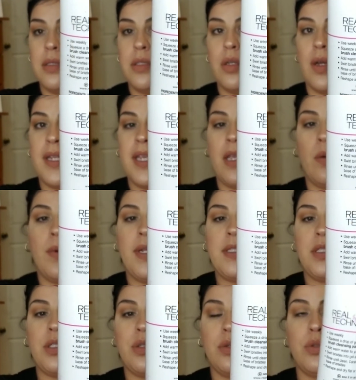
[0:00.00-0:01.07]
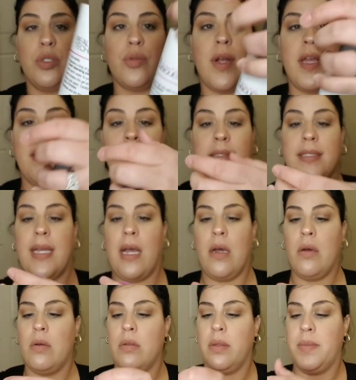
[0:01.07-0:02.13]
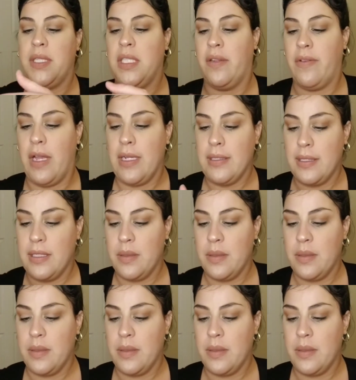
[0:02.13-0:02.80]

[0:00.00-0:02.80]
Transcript: So I can't wait to try this out. Let me see if it has a